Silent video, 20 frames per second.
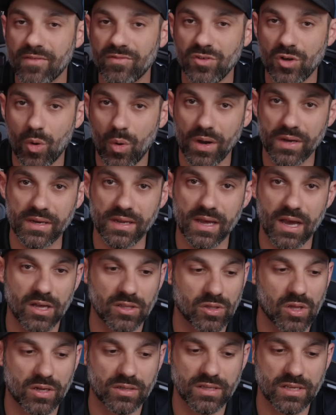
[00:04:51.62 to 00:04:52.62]
have no idea how
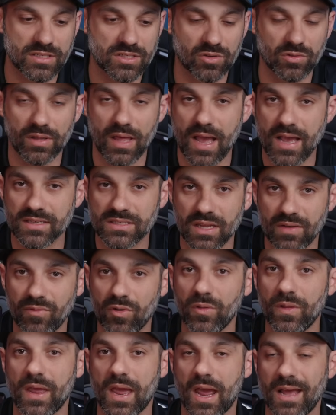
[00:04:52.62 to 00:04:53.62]
long this will last. I've
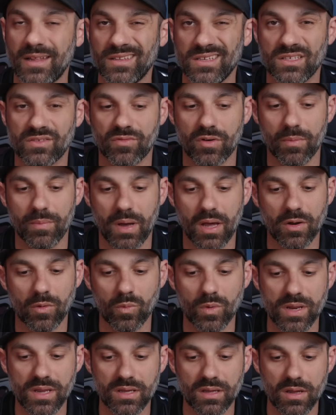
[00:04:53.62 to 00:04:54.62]
only had these for about a
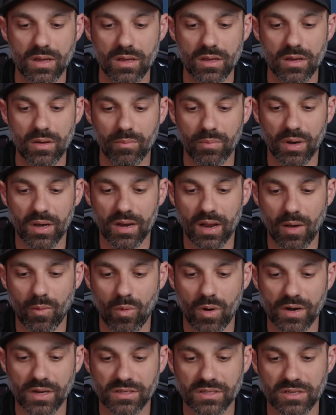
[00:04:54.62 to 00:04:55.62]
week, but I
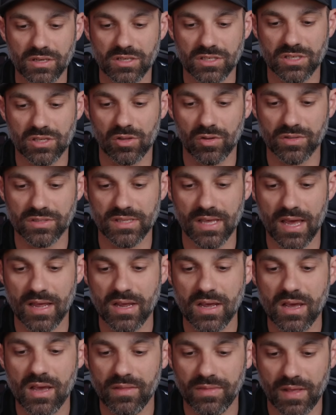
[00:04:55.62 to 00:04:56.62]
wanted to disclose that.
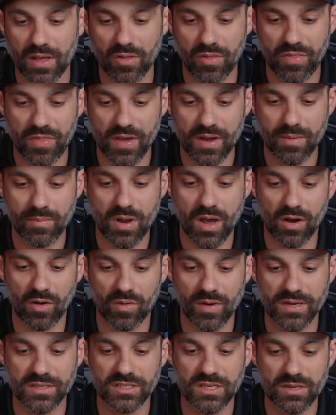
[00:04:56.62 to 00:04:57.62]
The other thing I'm not
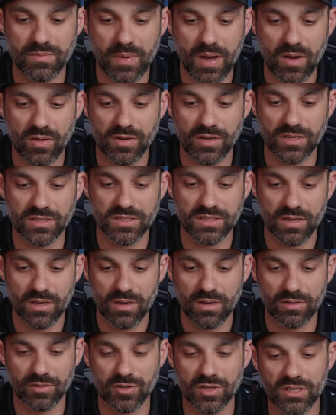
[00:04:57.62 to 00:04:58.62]
crazy about is
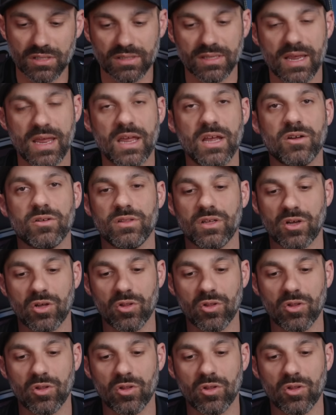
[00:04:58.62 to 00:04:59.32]
you can hear the